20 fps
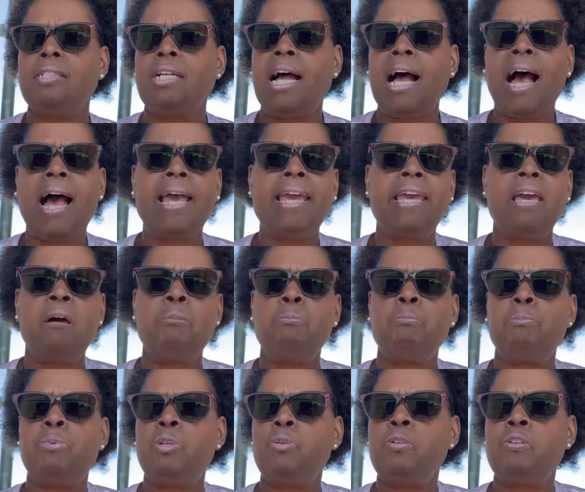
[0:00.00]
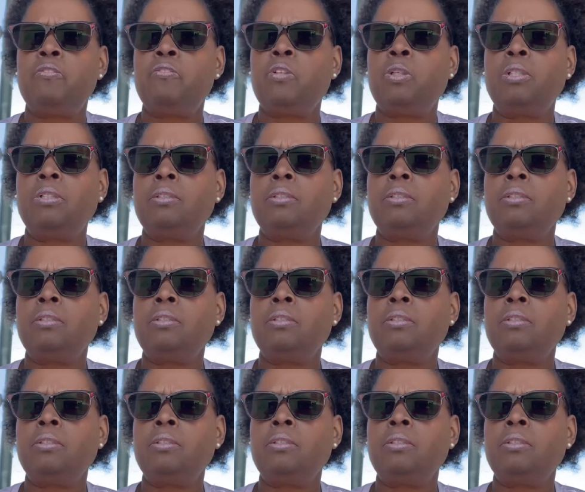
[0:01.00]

I am beautiful.